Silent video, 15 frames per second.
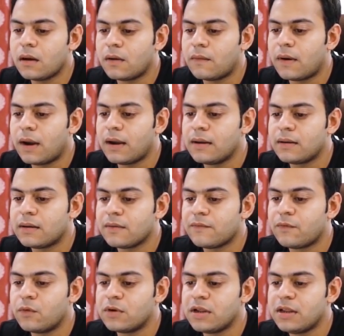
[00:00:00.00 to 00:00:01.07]
Alright,
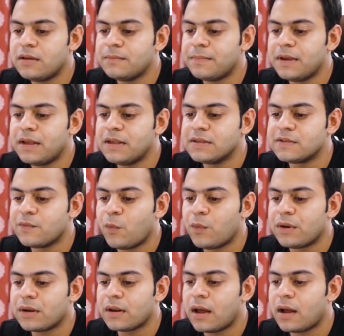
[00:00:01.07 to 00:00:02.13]
14-piece
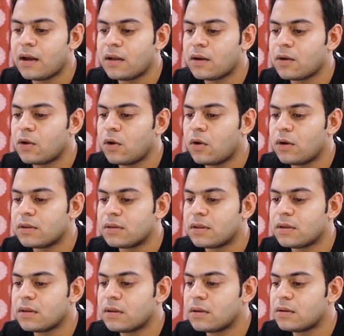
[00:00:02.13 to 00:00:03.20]
woven cloth,
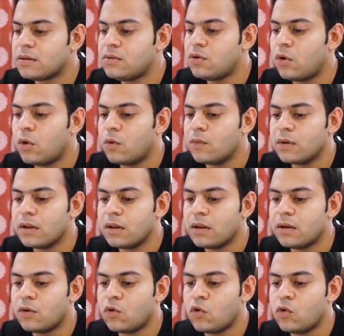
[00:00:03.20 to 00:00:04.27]
towel,
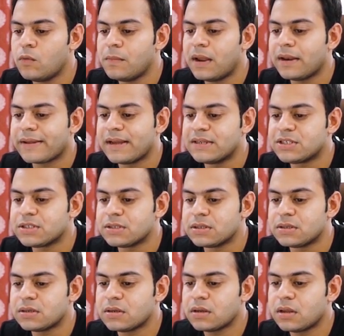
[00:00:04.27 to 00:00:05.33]
home and
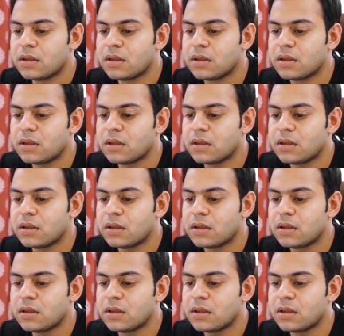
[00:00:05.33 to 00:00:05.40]
kitchen.